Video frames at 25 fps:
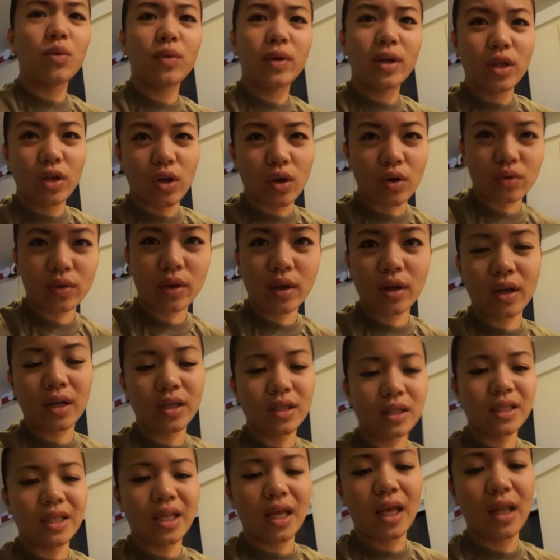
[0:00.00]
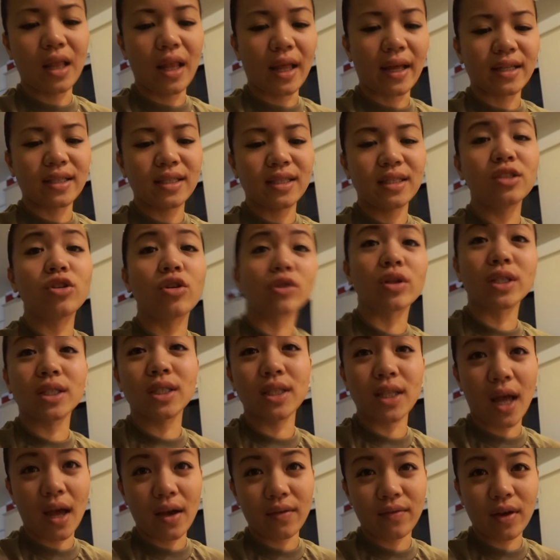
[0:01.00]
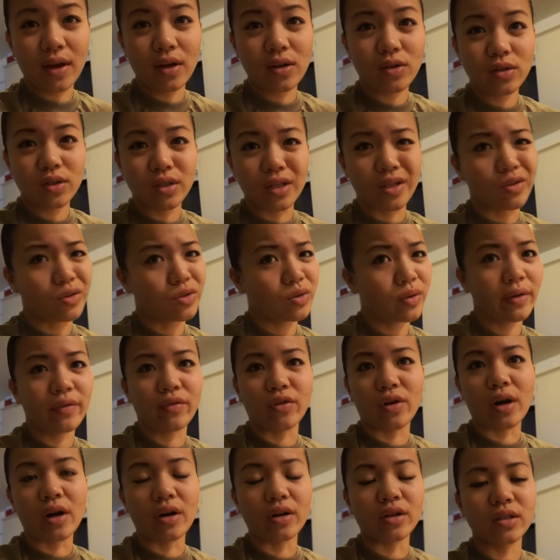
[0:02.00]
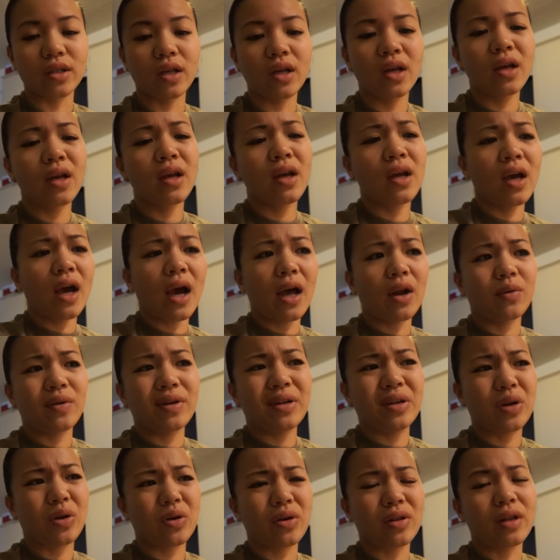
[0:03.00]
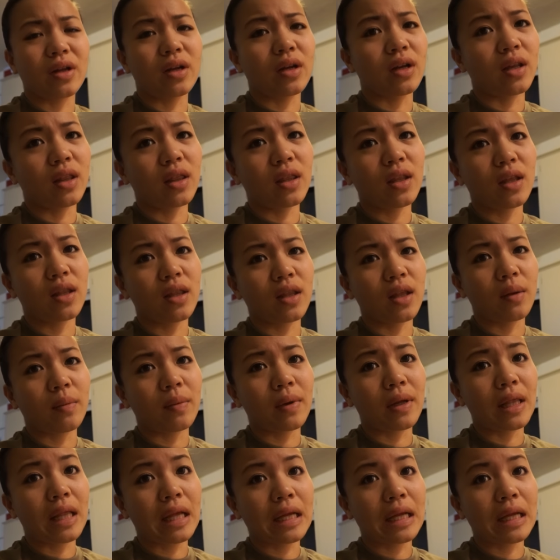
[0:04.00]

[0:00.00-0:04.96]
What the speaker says: didn't want to go there because it said, like, during staff hours. It was 24 hours. I didn't want to go there, and then they'd be